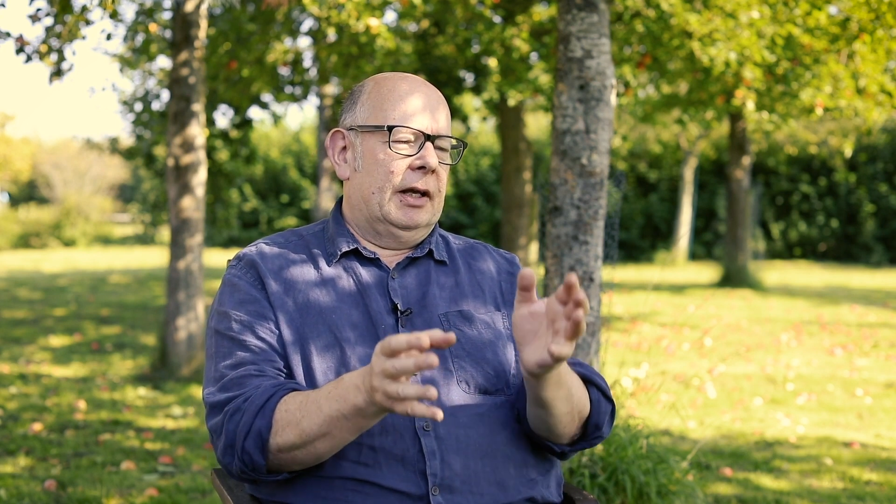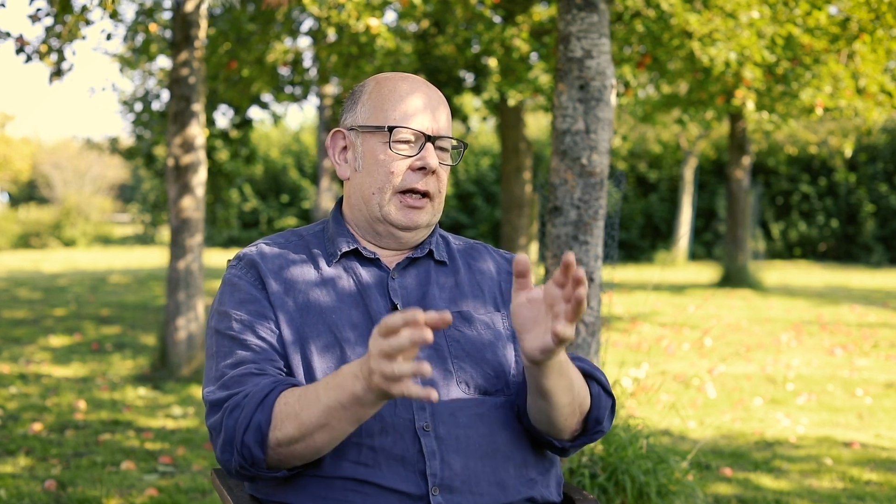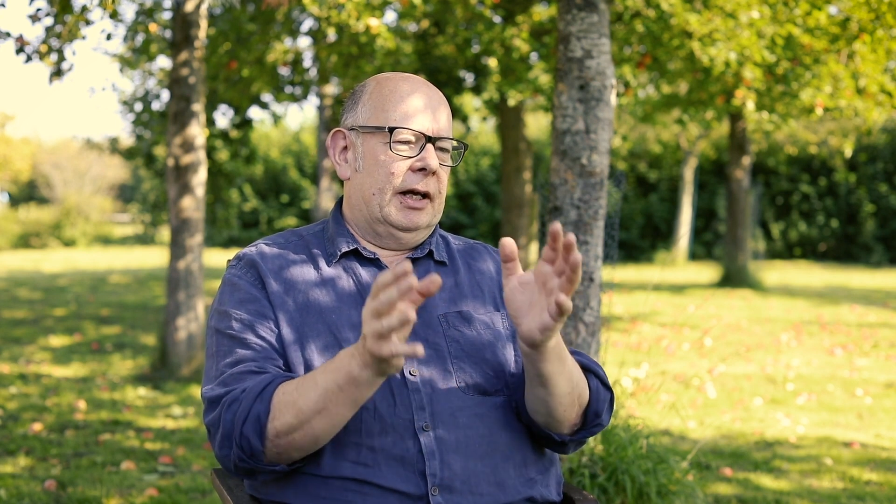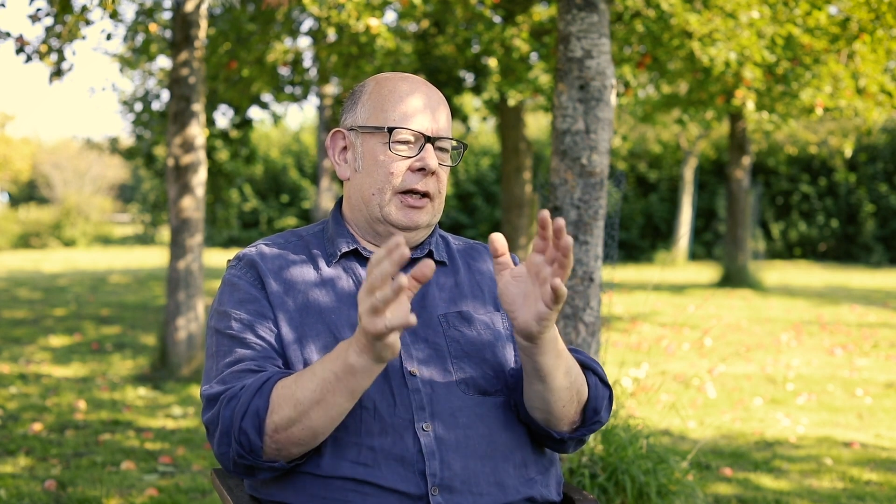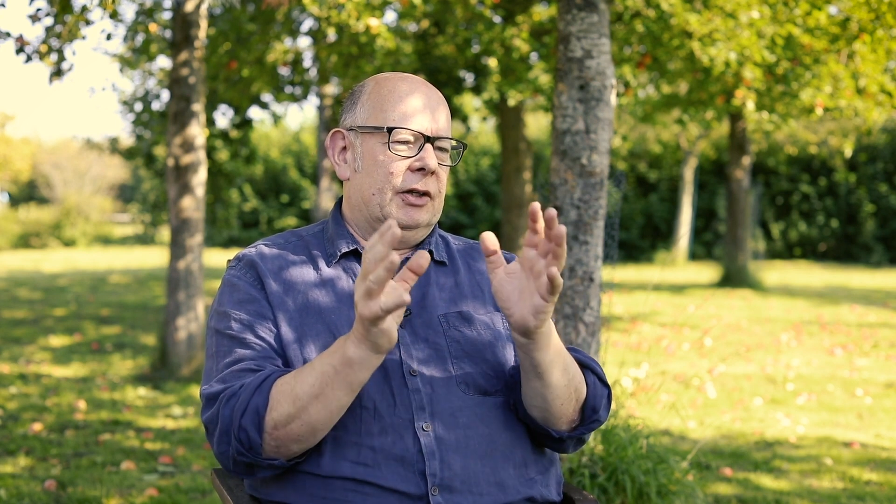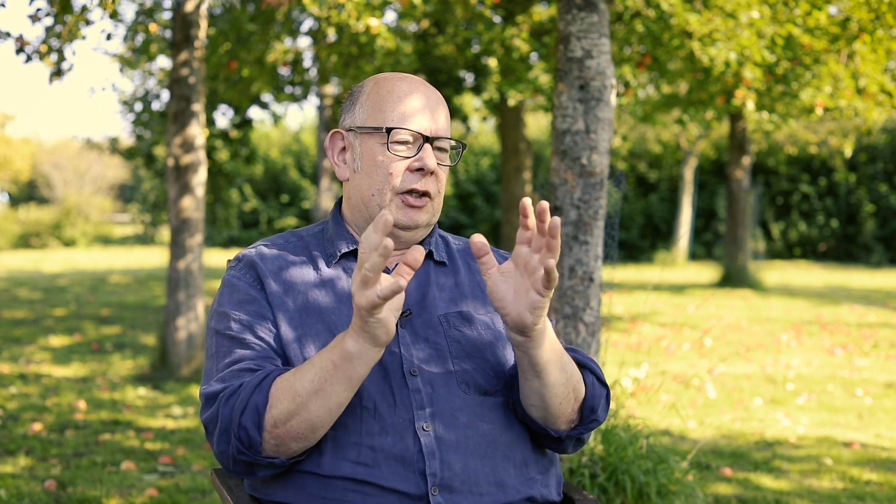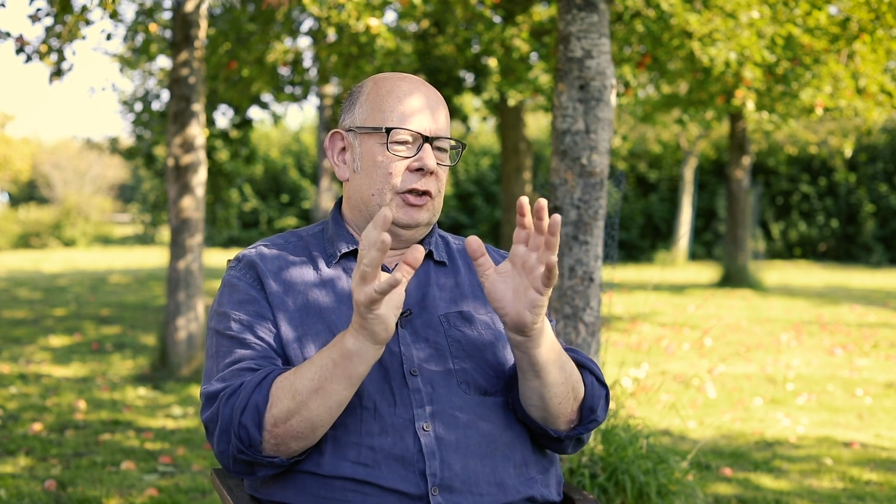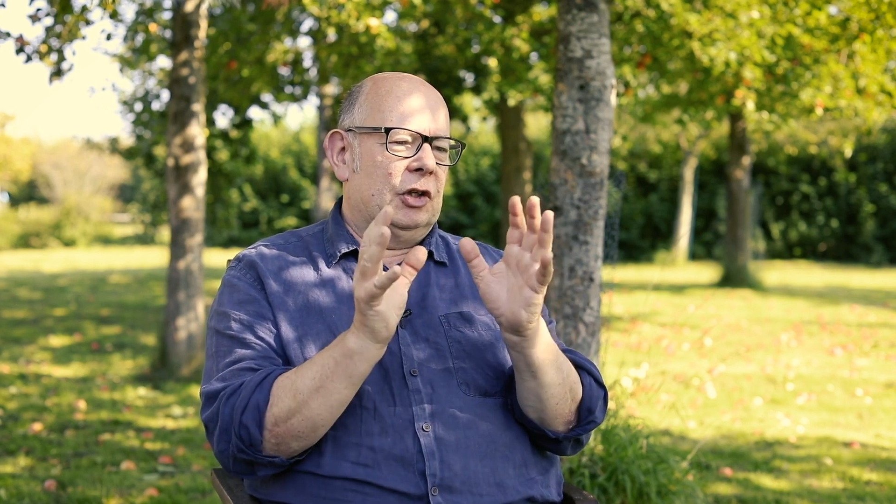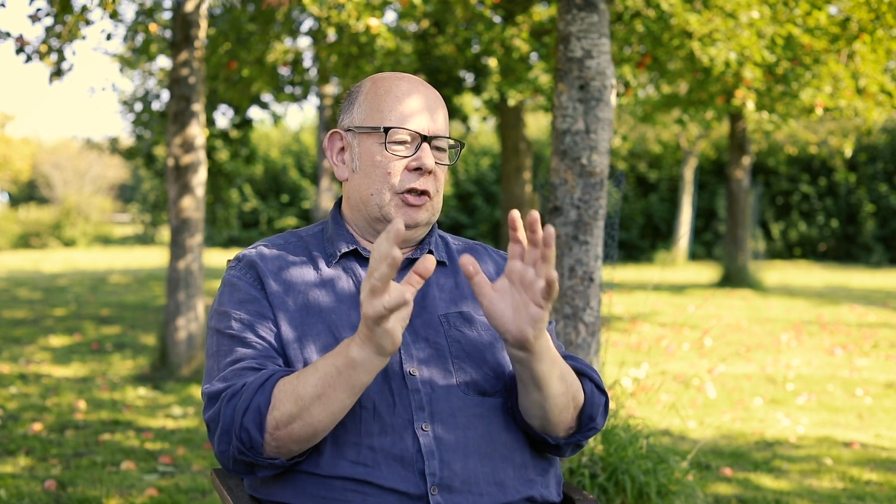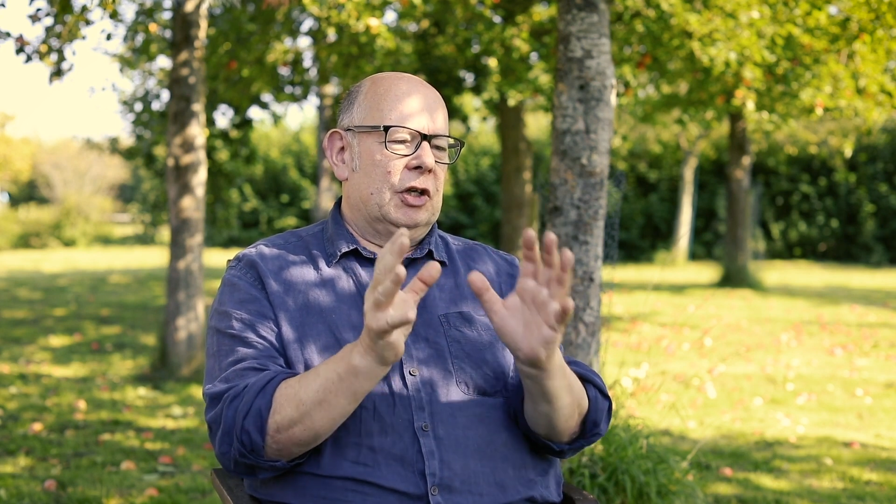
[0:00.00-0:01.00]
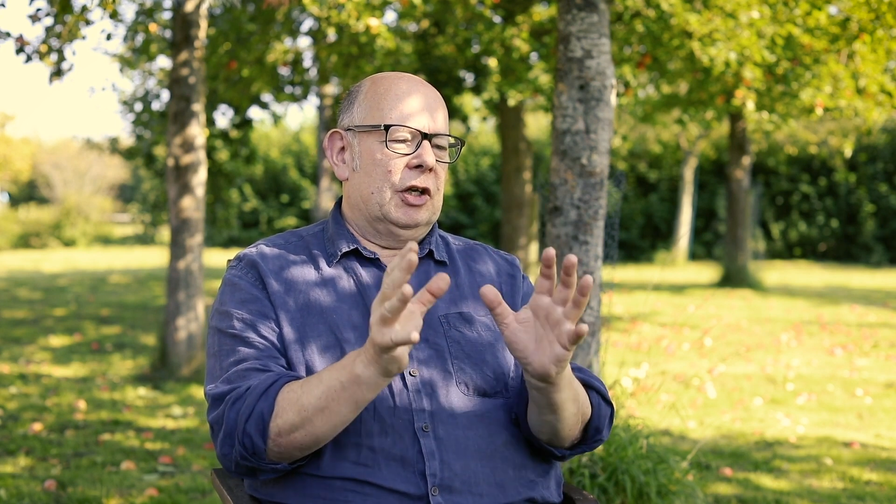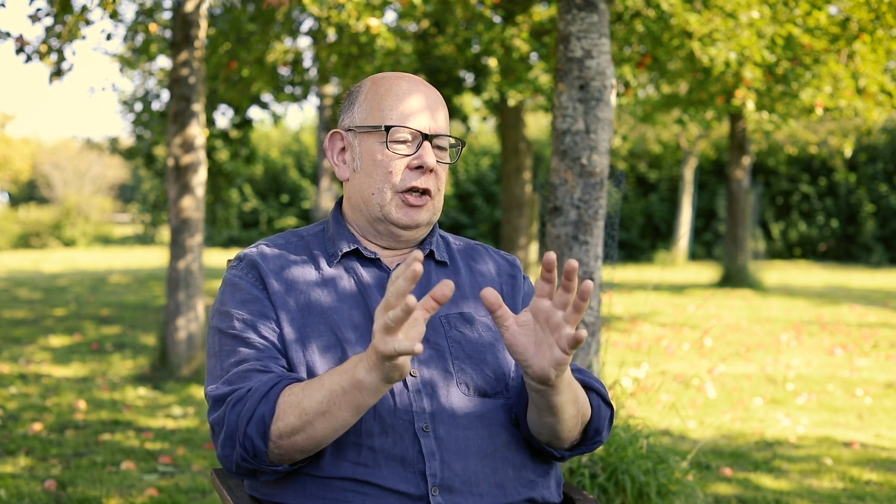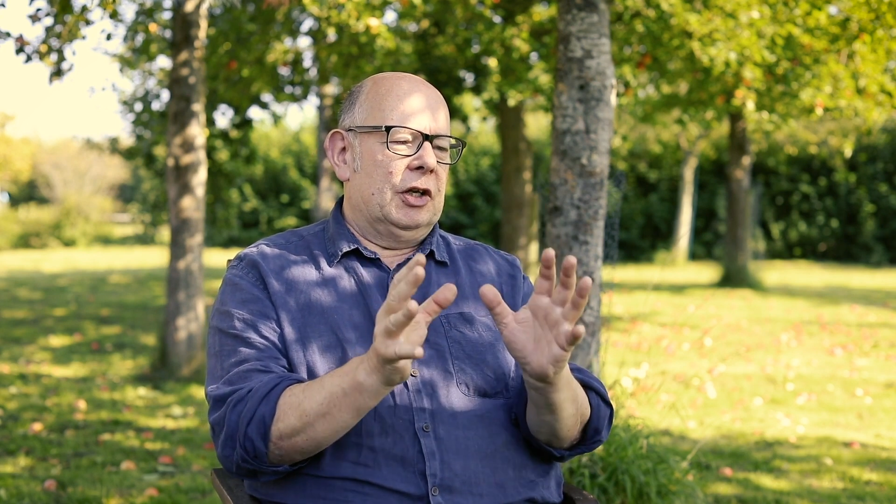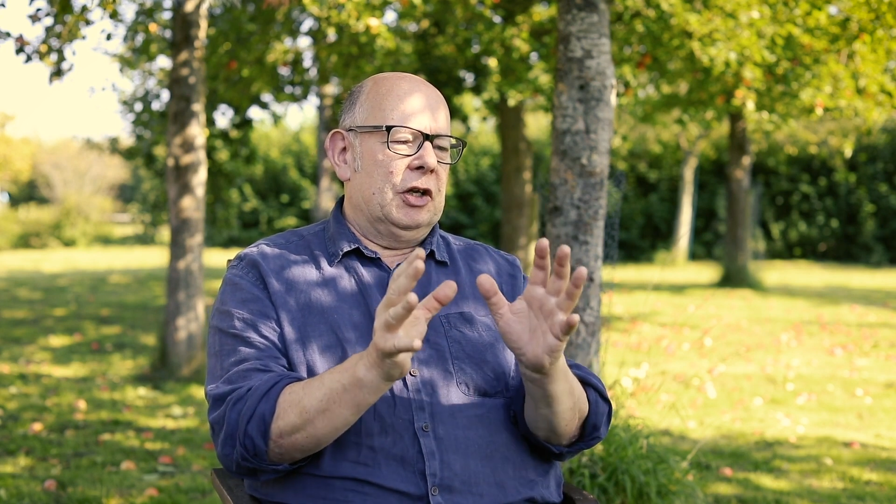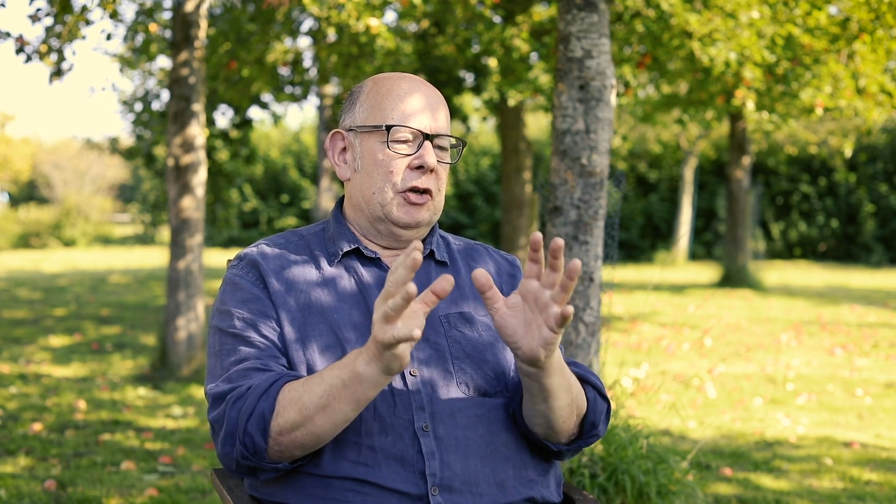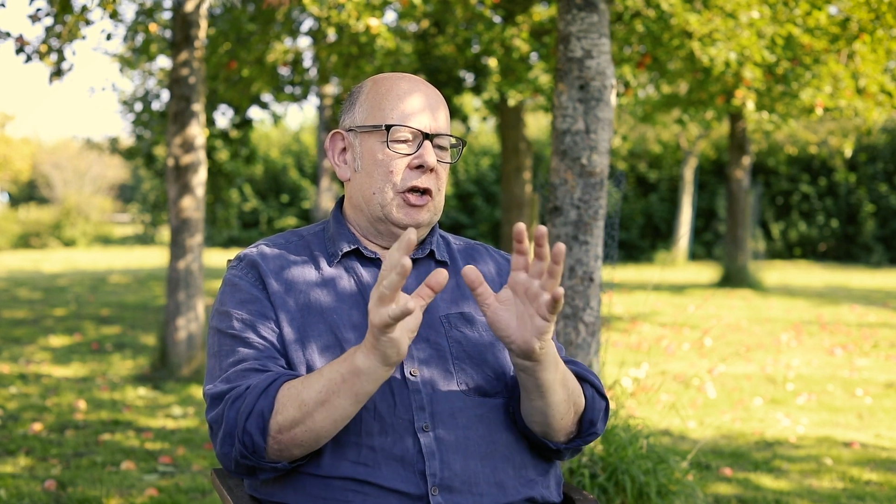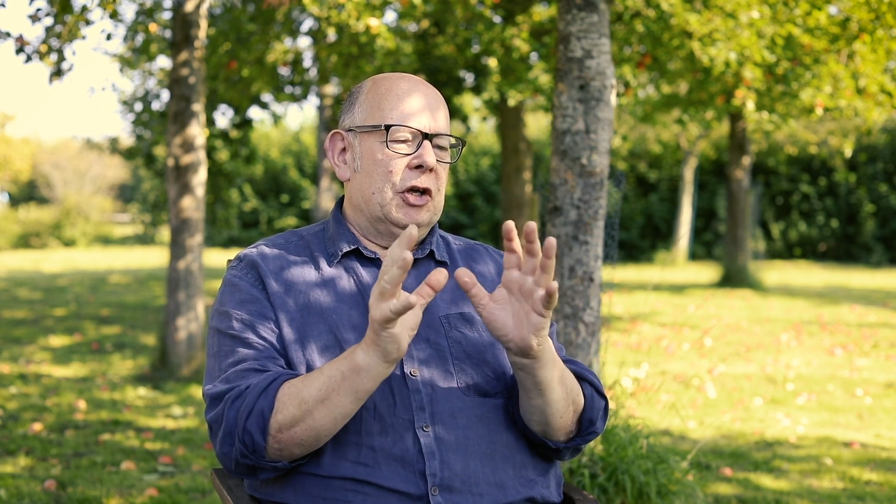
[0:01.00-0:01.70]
Uh, so you,